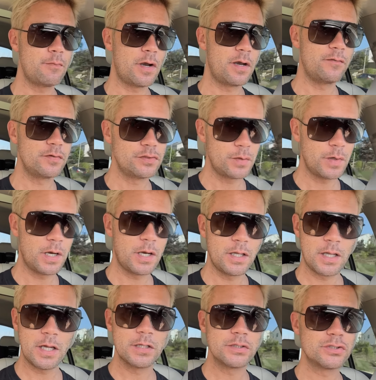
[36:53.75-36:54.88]
not even doing
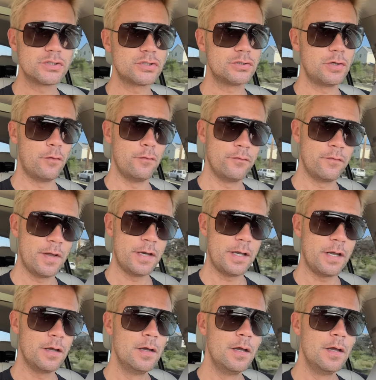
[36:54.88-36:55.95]
anything. It's so funny.